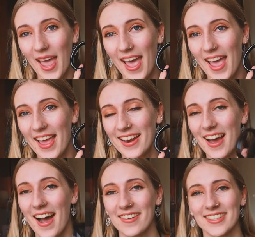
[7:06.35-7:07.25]
And
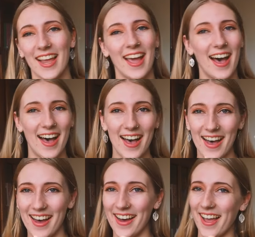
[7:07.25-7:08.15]
I was like,
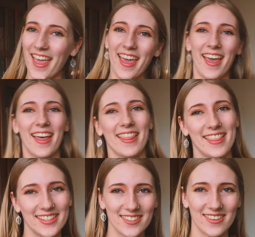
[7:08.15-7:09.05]
haha,
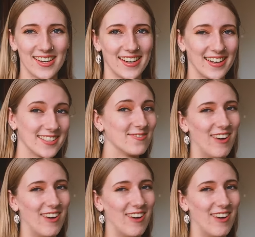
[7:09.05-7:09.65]
this one is